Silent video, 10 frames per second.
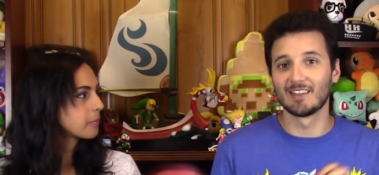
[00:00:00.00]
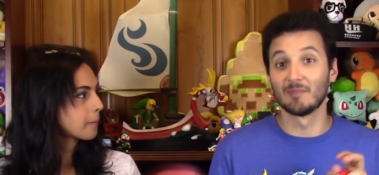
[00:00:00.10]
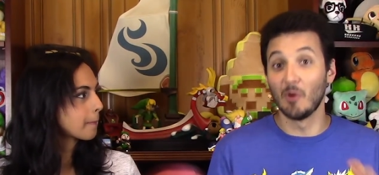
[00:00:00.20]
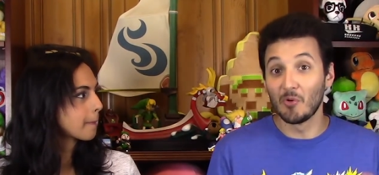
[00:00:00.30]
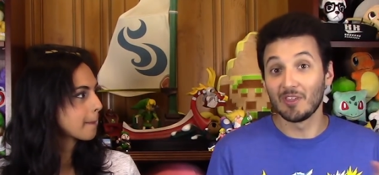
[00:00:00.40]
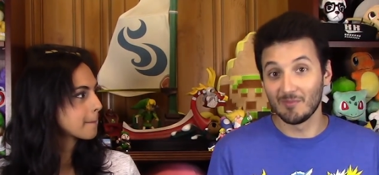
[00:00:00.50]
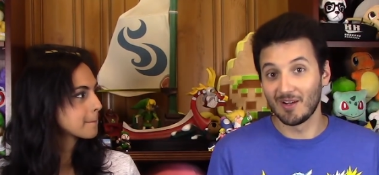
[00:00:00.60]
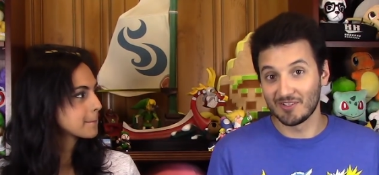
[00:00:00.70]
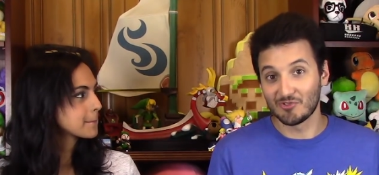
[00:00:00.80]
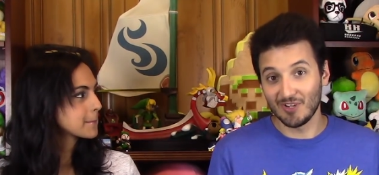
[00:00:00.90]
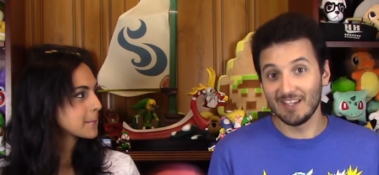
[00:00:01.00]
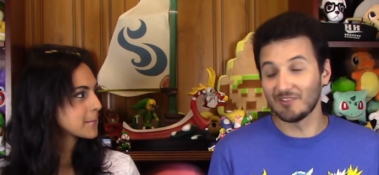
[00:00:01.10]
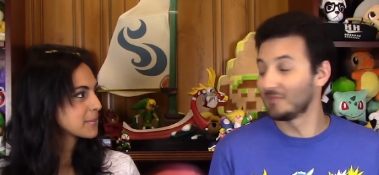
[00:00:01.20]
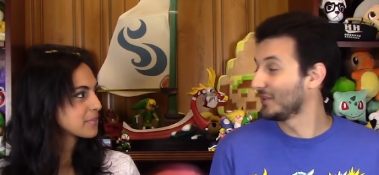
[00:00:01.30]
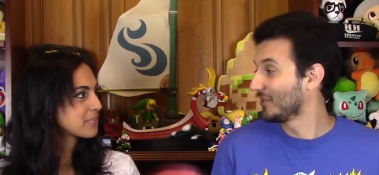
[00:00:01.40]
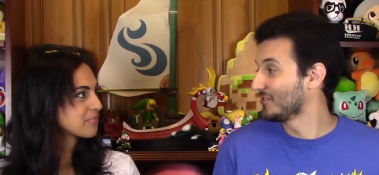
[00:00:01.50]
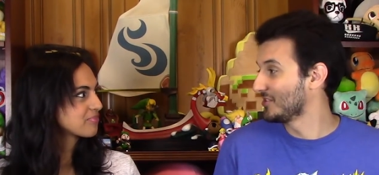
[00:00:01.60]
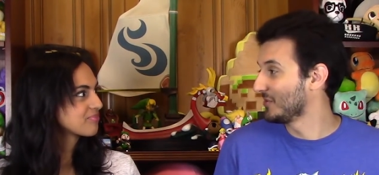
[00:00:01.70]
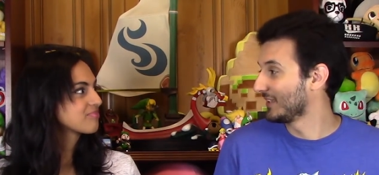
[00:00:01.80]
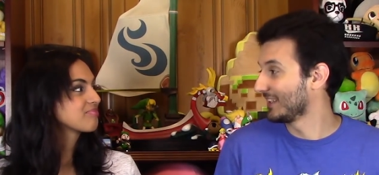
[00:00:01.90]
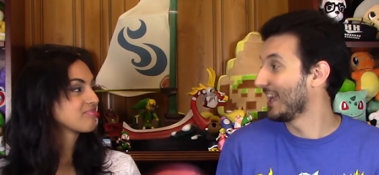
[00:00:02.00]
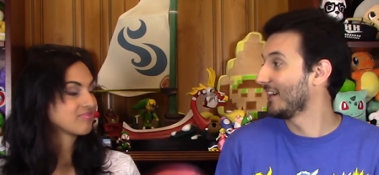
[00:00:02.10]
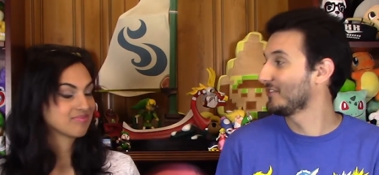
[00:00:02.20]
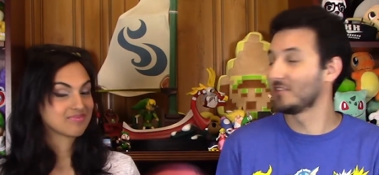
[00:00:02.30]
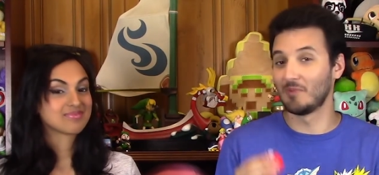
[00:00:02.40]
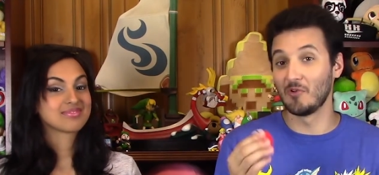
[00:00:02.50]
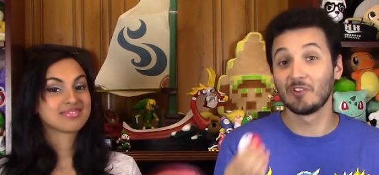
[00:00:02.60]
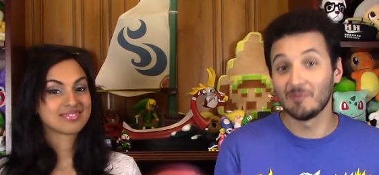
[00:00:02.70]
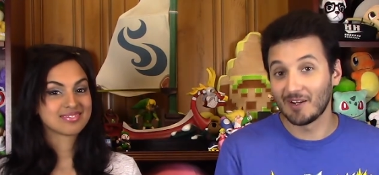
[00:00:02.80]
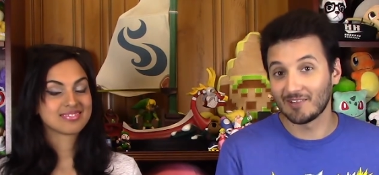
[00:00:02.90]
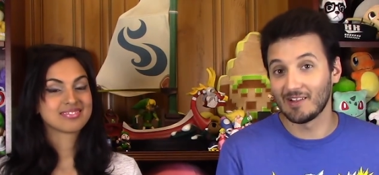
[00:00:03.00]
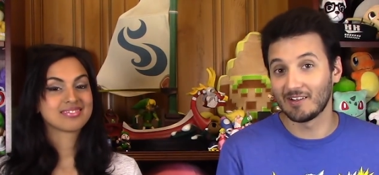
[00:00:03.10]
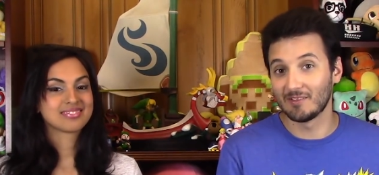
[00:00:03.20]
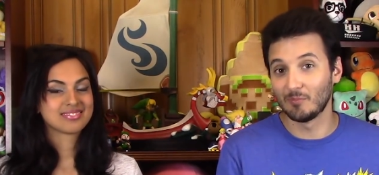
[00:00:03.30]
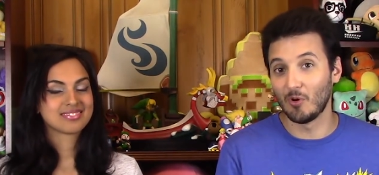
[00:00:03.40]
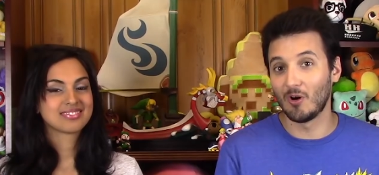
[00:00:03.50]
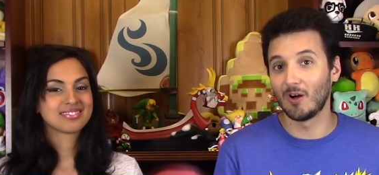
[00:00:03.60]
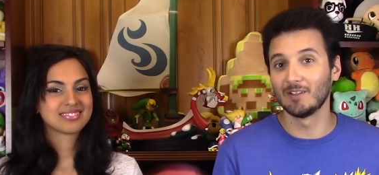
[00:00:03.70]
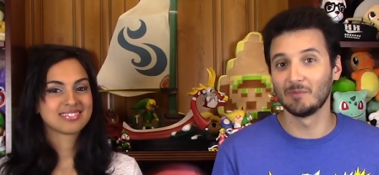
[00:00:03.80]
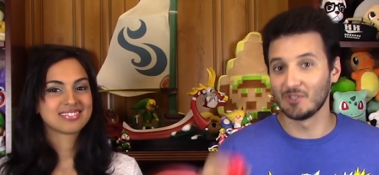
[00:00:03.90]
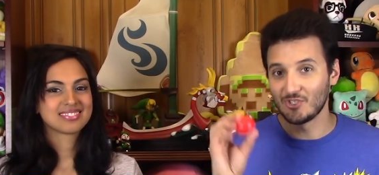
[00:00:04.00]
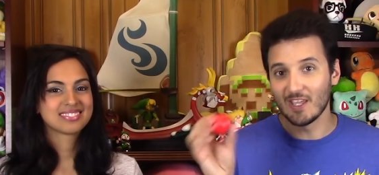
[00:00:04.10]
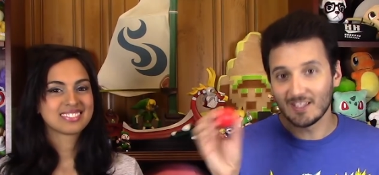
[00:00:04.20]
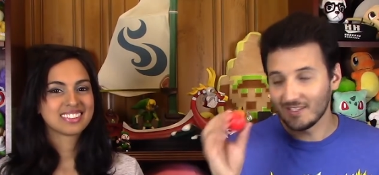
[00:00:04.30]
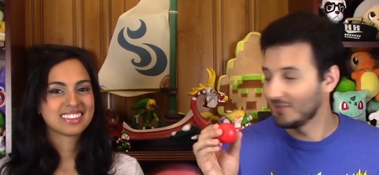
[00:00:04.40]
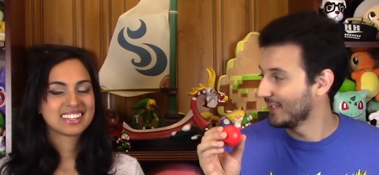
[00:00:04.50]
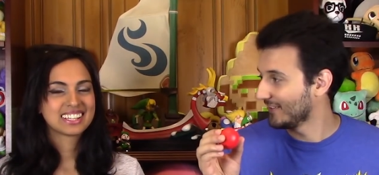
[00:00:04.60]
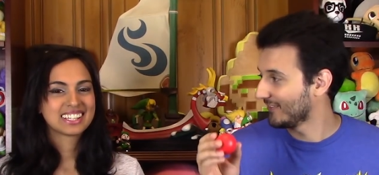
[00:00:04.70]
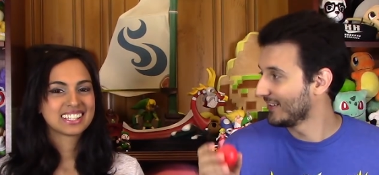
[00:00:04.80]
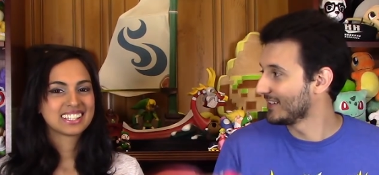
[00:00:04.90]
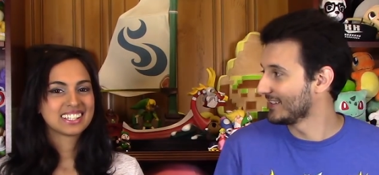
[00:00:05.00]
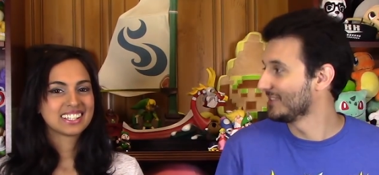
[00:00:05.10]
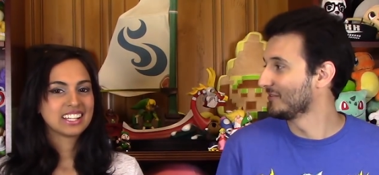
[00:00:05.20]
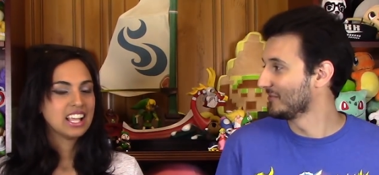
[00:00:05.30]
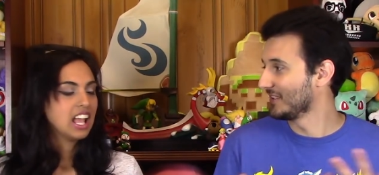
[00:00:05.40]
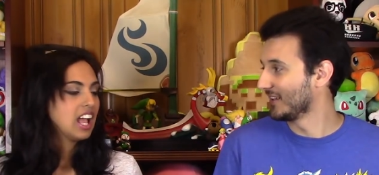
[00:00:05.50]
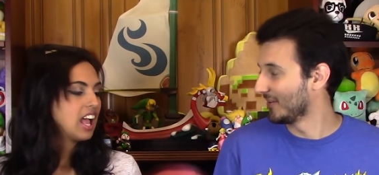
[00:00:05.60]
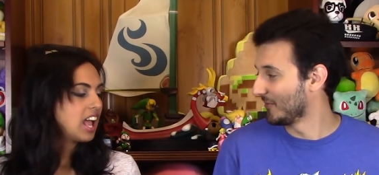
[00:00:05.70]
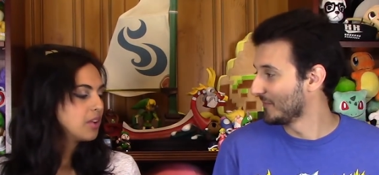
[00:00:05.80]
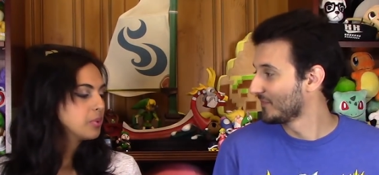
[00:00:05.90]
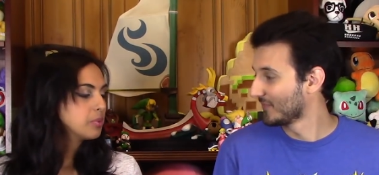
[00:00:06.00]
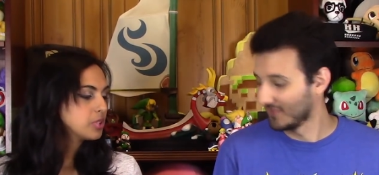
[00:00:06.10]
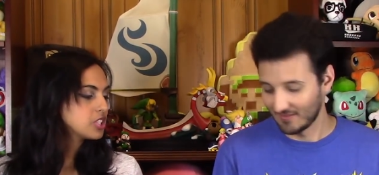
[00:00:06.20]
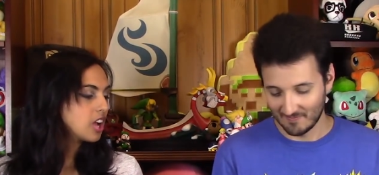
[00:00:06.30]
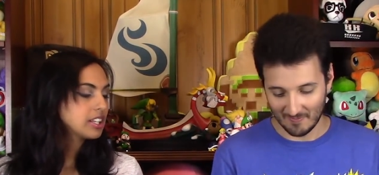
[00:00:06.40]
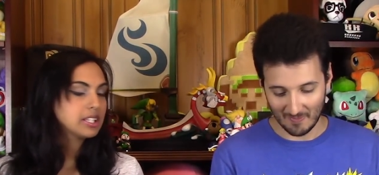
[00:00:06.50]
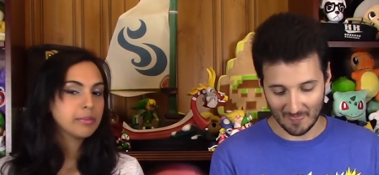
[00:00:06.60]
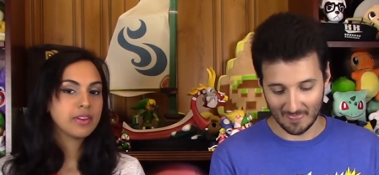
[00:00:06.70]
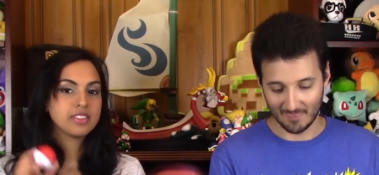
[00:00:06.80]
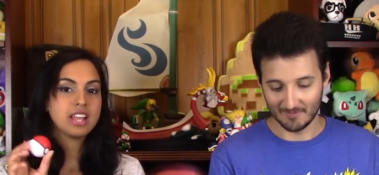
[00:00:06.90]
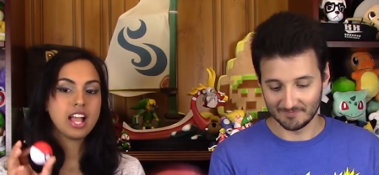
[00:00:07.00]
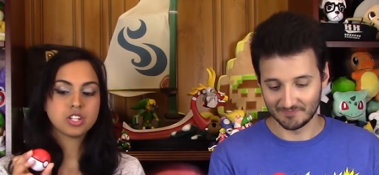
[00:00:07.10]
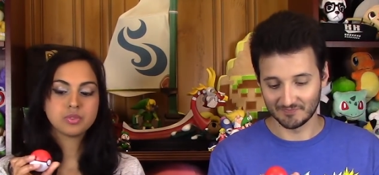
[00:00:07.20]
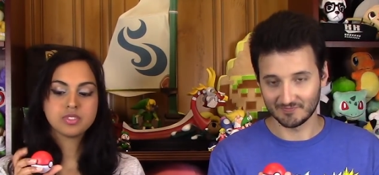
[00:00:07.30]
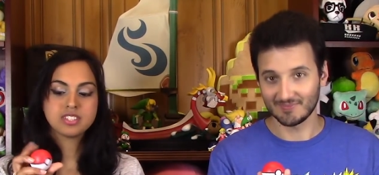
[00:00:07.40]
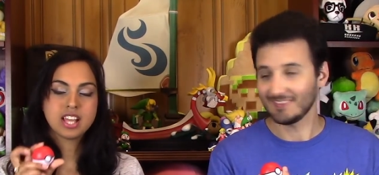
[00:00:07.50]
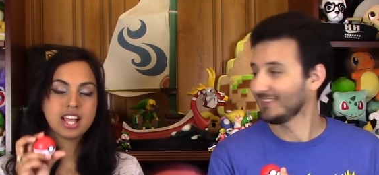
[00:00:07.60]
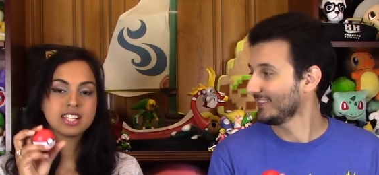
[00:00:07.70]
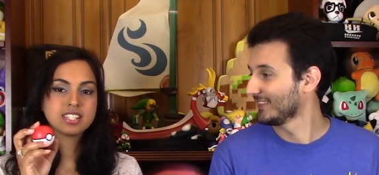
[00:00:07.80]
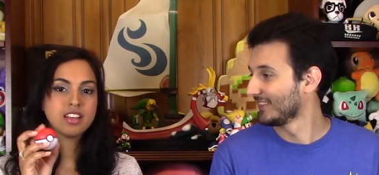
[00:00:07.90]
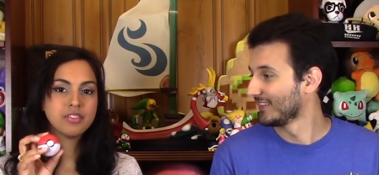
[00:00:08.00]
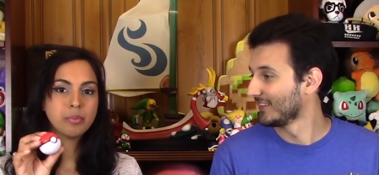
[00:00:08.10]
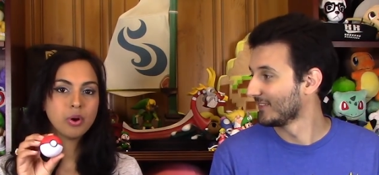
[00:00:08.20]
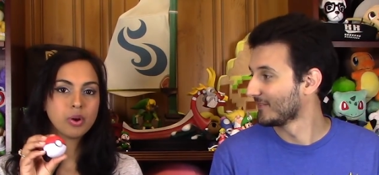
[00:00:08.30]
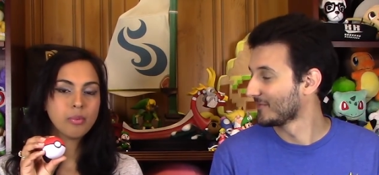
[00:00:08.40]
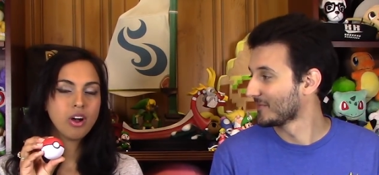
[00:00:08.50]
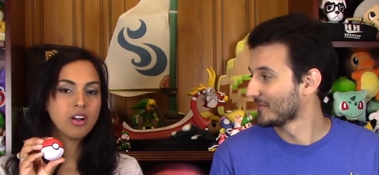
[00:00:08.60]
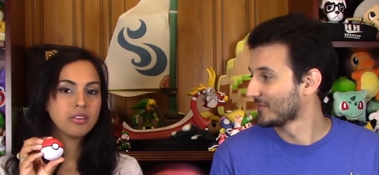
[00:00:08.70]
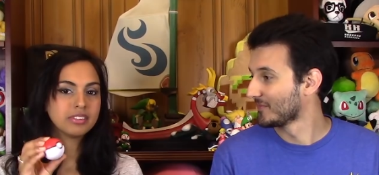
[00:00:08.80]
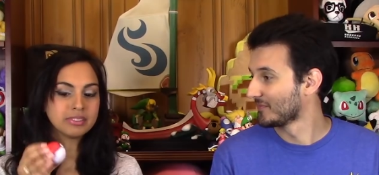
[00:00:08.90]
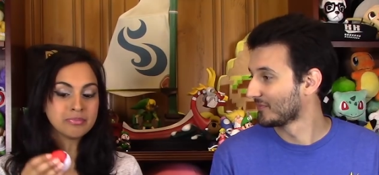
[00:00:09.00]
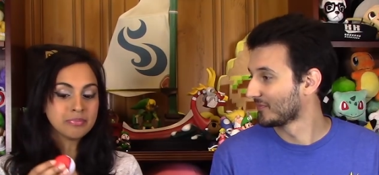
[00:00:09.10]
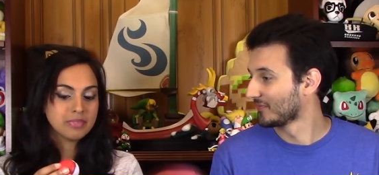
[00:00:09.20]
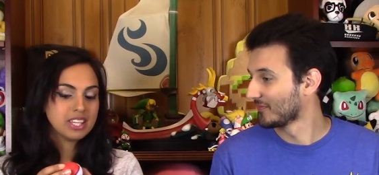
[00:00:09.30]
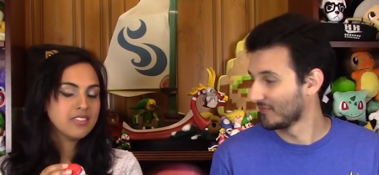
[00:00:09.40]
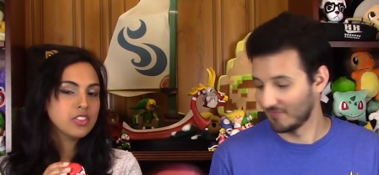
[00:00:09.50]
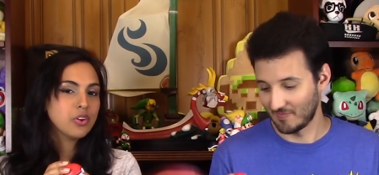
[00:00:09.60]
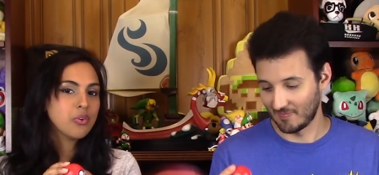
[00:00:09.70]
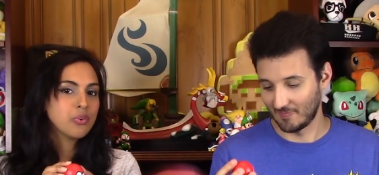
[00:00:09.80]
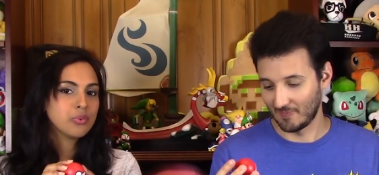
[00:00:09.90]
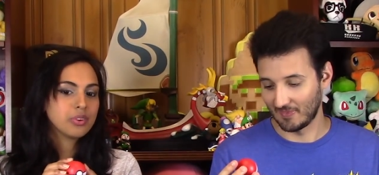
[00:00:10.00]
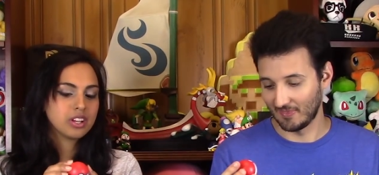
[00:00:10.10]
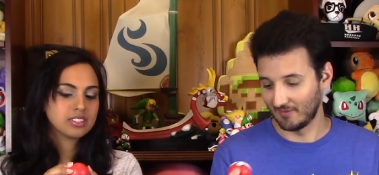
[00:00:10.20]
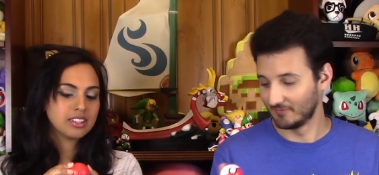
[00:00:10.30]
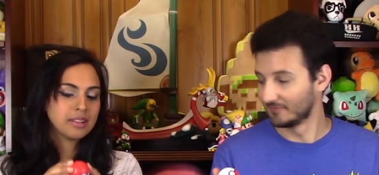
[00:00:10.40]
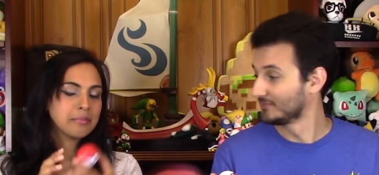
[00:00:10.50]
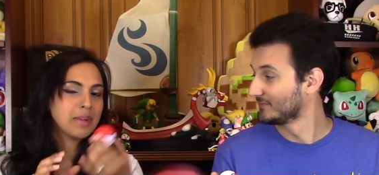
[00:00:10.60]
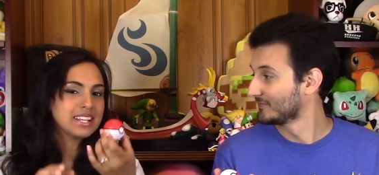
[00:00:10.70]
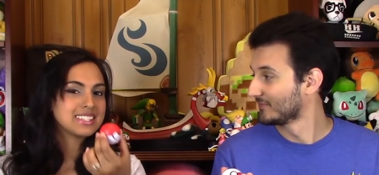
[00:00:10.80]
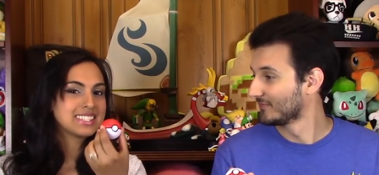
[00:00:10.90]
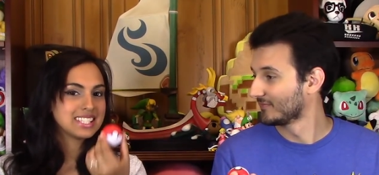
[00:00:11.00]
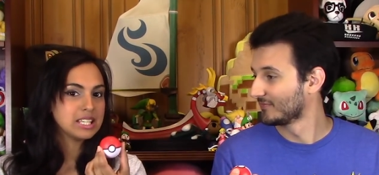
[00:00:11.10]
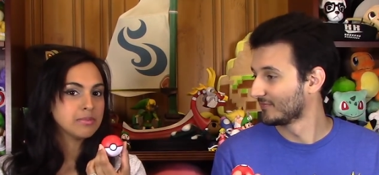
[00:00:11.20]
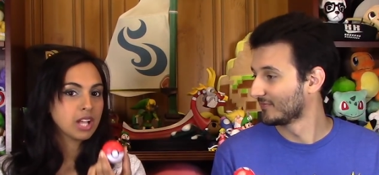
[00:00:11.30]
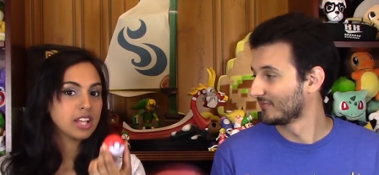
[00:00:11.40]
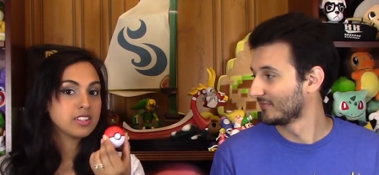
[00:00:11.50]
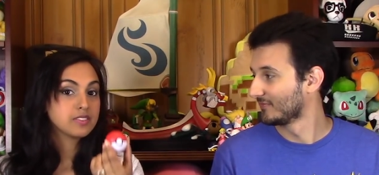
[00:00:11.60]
Speaker 1: the Pokemon trainer because you get to carry your Pokemon around in a ball, and when you shake it, you hear it, and you you know. And
Speaker 2: we were talking about the actual size of the Pokeball, even though it might seem kind of